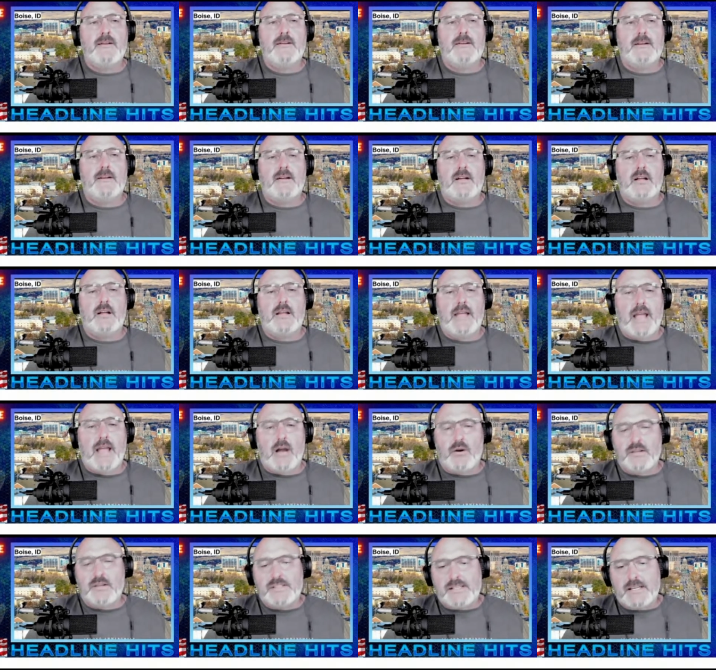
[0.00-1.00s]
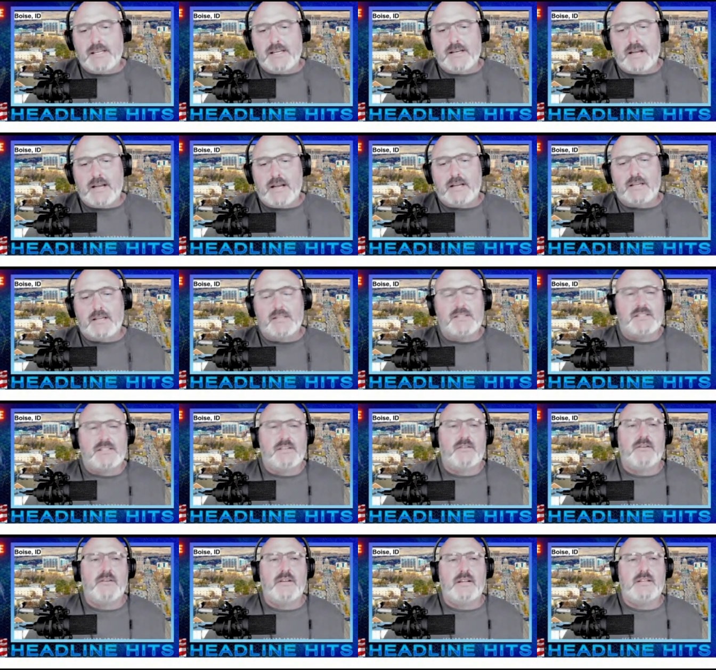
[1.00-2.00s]
How is he not
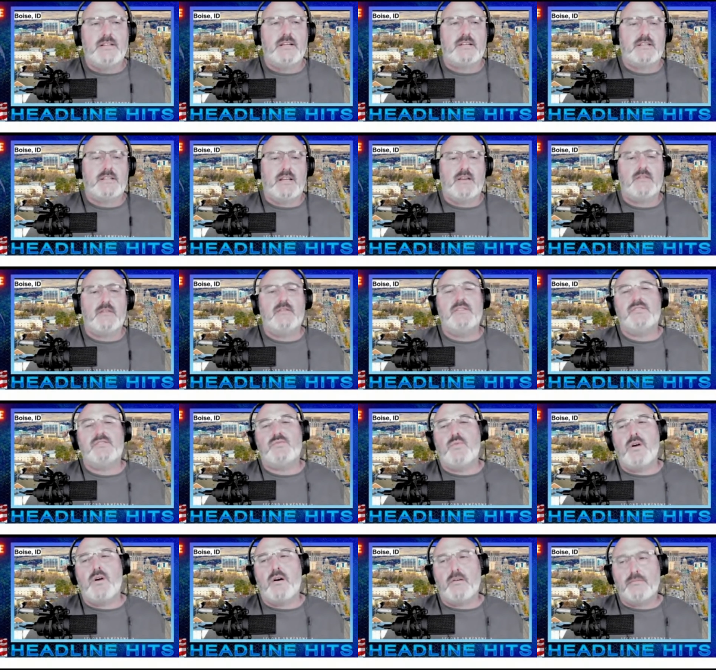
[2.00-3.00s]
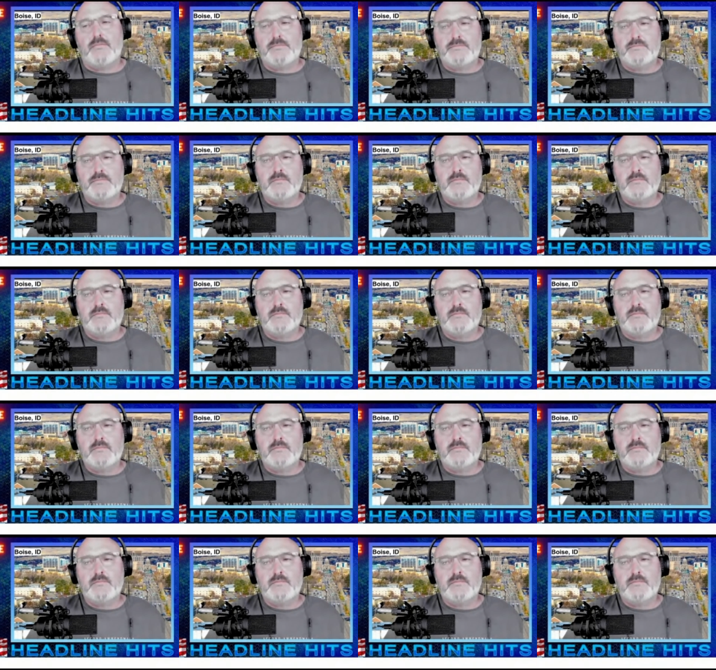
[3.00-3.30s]
considered a dictator as well?